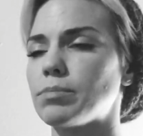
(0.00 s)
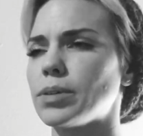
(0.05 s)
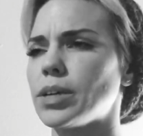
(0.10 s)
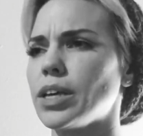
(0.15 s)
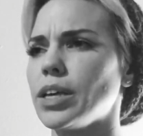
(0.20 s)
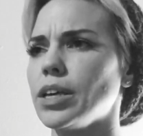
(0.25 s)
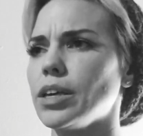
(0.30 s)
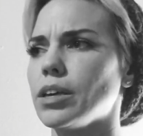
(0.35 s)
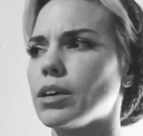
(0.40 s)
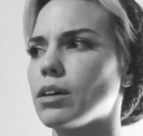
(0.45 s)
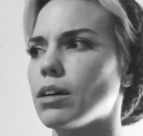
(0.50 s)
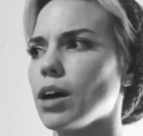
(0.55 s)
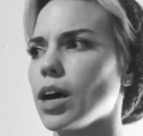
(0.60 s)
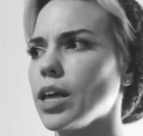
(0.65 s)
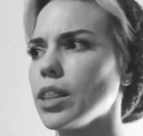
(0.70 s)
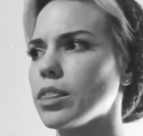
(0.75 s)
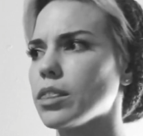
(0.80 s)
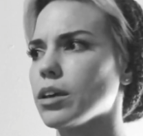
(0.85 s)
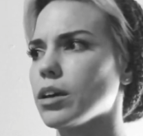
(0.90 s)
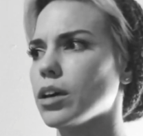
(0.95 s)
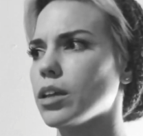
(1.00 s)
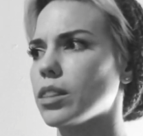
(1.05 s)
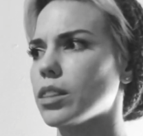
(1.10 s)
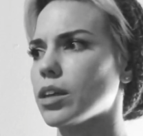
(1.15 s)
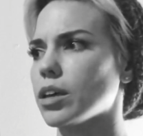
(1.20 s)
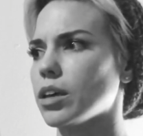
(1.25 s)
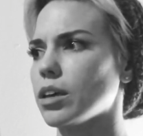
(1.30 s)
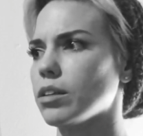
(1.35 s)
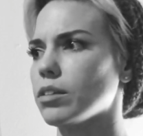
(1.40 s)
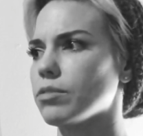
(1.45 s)
But I thought
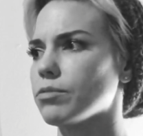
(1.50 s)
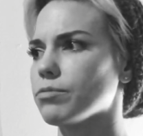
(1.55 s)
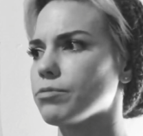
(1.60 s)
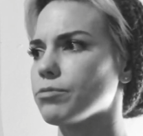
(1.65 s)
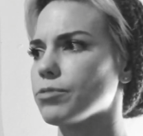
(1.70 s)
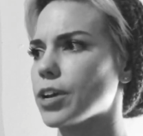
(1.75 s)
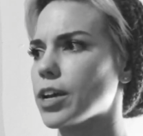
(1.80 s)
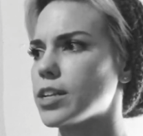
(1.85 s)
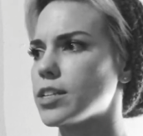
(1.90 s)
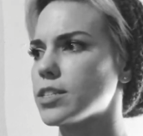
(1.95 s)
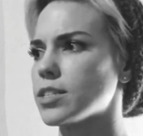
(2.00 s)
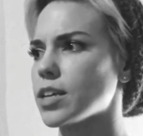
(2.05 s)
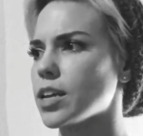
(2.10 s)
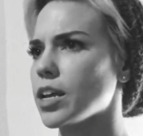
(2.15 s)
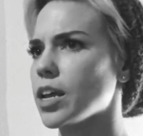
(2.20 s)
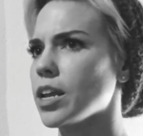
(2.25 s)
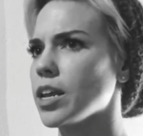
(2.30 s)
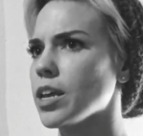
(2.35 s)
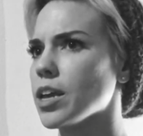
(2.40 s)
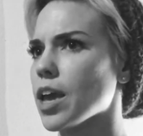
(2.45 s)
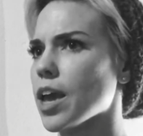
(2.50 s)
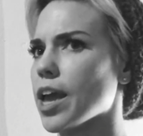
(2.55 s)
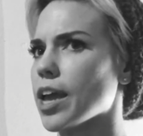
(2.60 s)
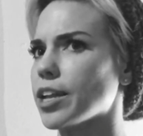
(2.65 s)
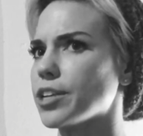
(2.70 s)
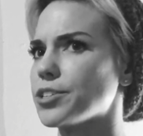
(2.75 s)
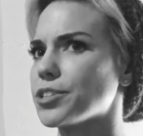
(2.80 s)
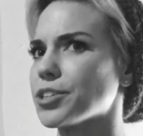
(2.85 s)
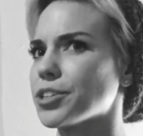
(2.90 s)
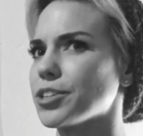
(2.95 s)
that friends at any
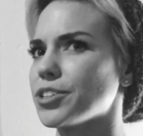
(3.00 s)
age